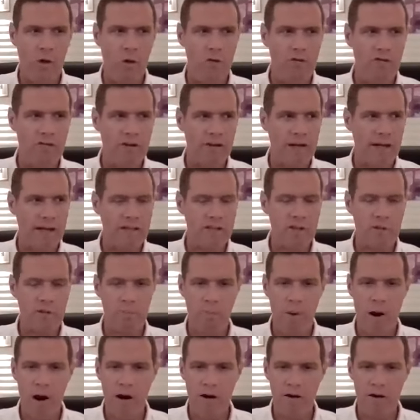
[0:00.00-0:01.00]
love and
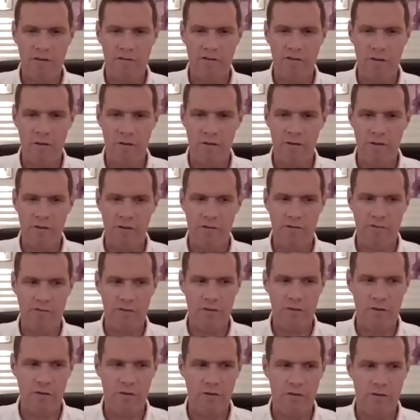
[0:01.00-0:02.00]
that spark
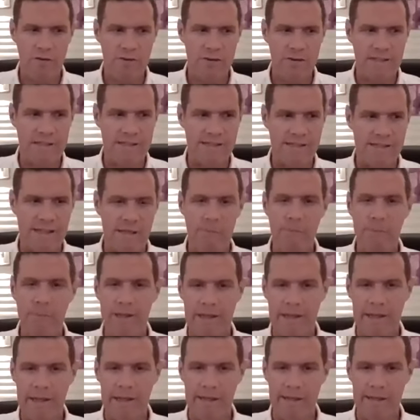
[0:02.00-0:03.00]
for the
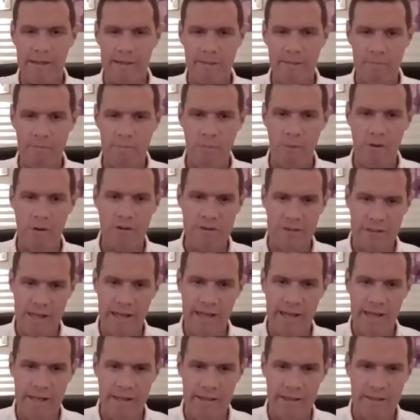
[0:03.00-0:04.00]
seemingly
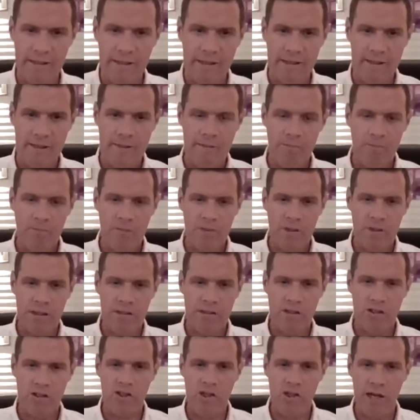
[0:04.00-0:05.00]
mundane
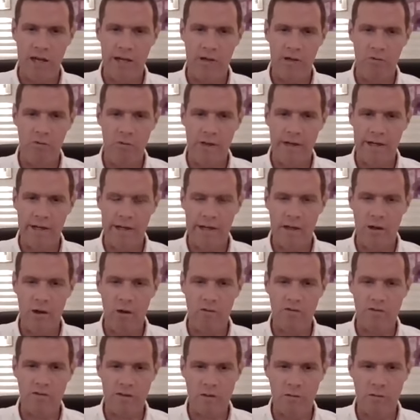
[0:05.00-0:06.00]
that the child
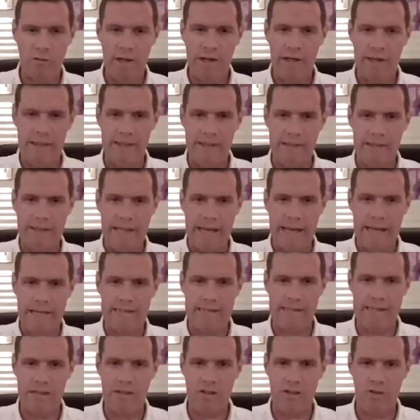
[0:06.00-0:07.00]
really loves and really
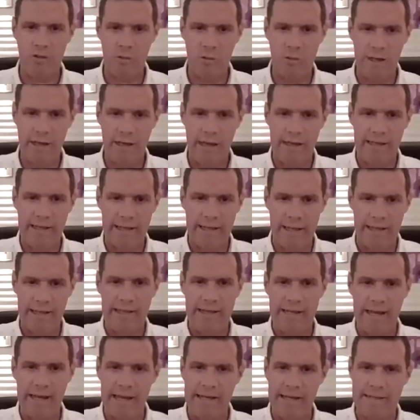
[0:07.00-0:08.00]
gets into,
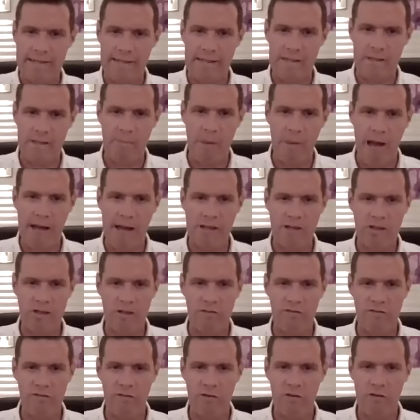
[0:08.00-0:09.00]
and ignites this
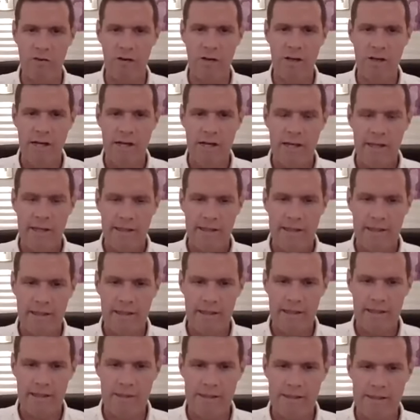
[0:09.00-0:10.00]
passion for
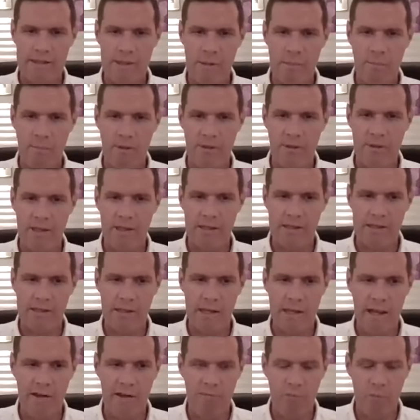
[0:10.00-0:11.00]
the simple
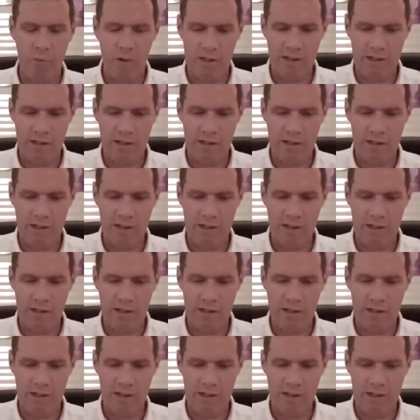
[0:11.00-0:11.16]
things in